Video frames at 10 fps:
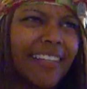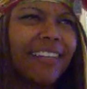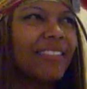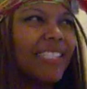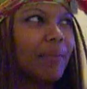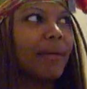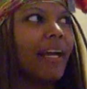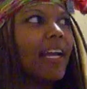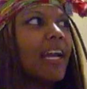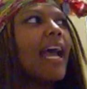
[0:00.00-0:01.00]
and everything,
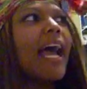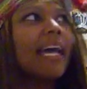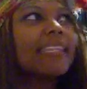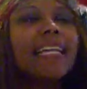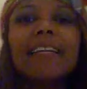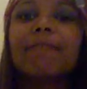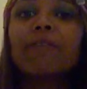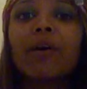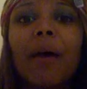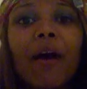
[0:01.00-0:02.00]
but had that in
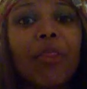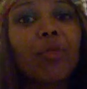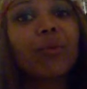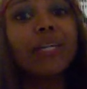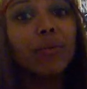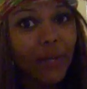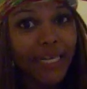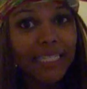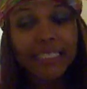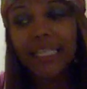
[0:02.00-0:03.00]
for about three
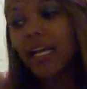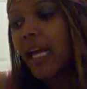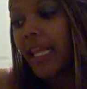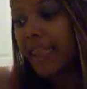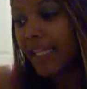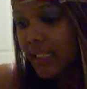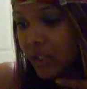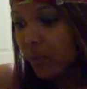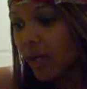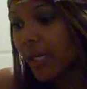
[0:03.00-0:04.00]
weeks.
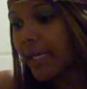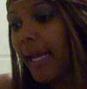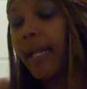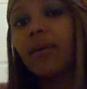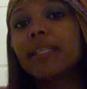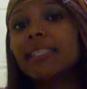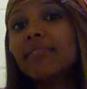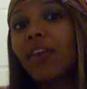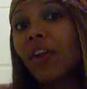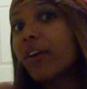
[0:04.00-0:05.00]
This one, I know it doesn't
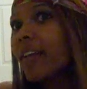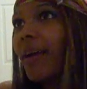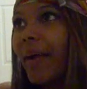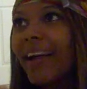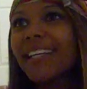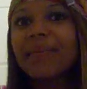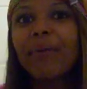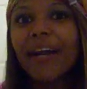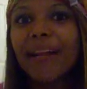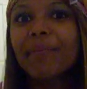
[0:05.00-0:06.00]
even look like my hair is
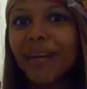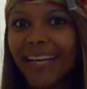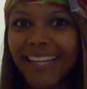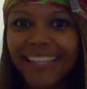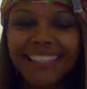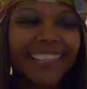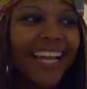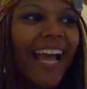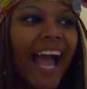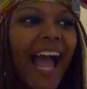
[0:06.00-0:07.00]
braided, but it is.
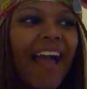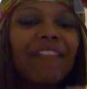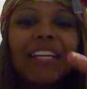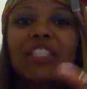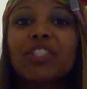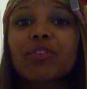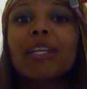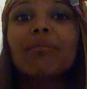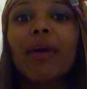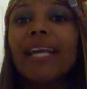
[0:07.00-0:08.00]
I have it in
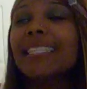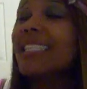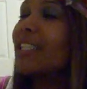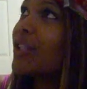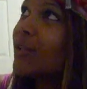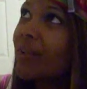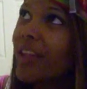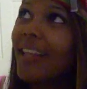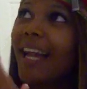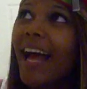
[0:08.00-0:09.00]
tree braids. It's a new
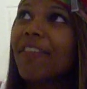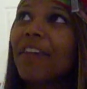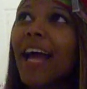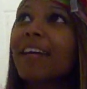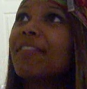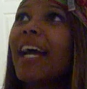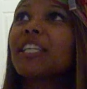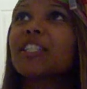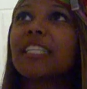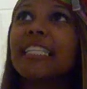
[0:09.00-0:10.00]
thing that I've, I've
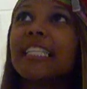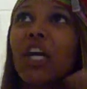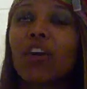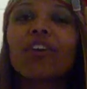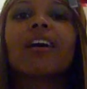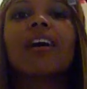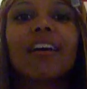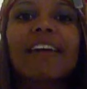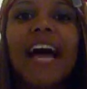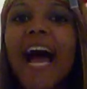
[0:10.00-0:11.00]
actually heard
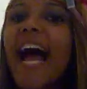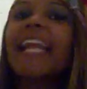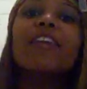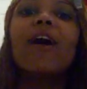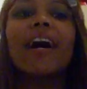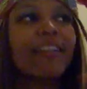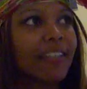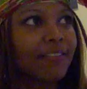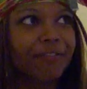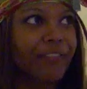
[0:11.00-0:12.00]
of. I didn't know how to
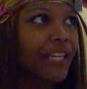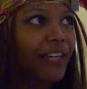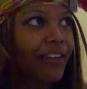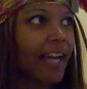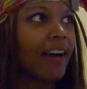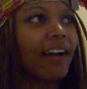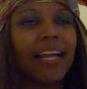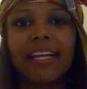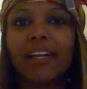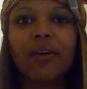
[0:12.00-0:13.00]
figure it out.
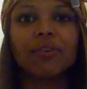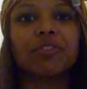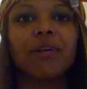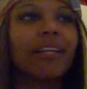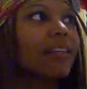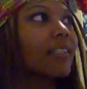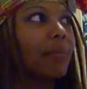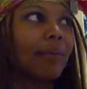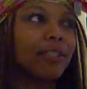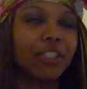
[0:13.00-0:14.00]
I didn't know, so I looked
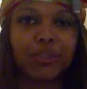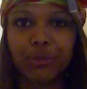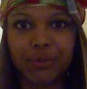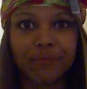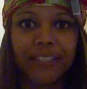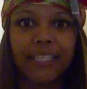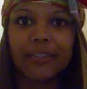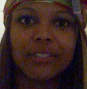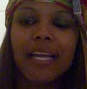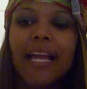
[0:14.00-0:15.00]
up a bunch of YouTube
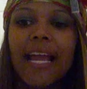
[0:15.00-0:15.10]
videos.